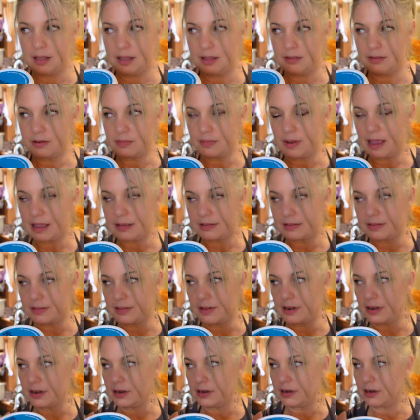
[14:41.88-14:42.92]
These are past
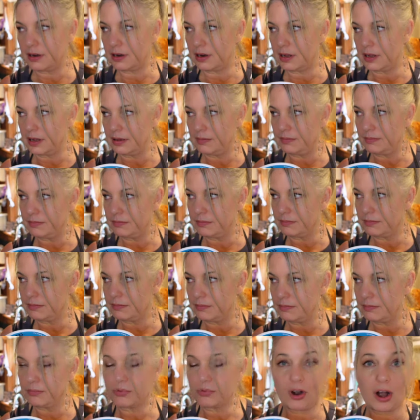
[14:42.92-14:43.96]
their
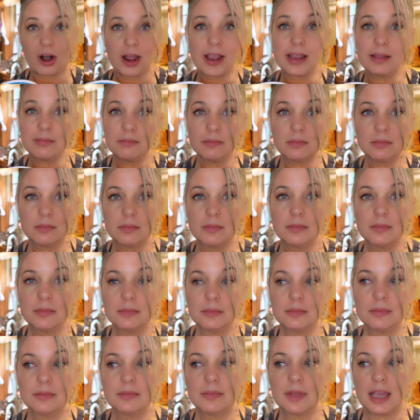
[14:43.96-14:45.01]
prime,
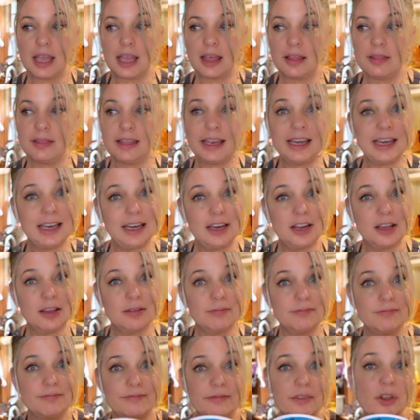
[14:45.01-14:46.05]
and they need to
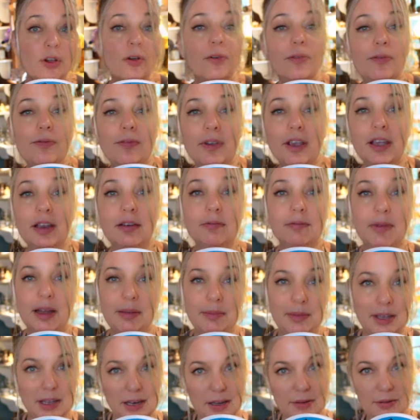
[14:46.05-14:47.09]
go feed my
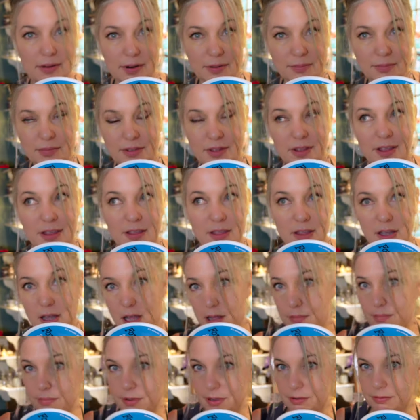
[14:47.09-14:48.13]
mealyworms in the
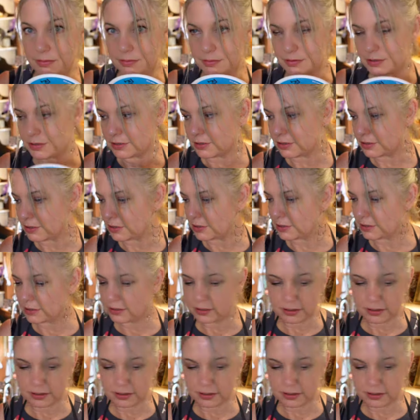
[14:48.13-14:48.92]
compost.